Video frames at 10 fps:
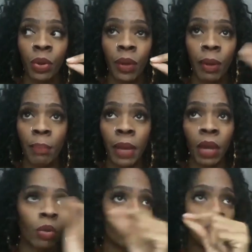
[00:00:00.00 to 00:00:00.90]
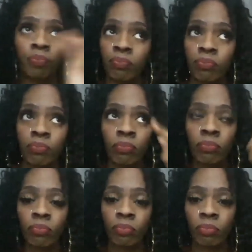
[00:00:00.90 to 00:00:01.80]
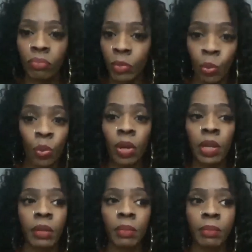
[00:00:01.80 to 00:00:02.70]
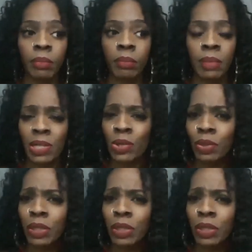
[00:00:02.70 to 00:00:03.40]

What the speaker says: about what mental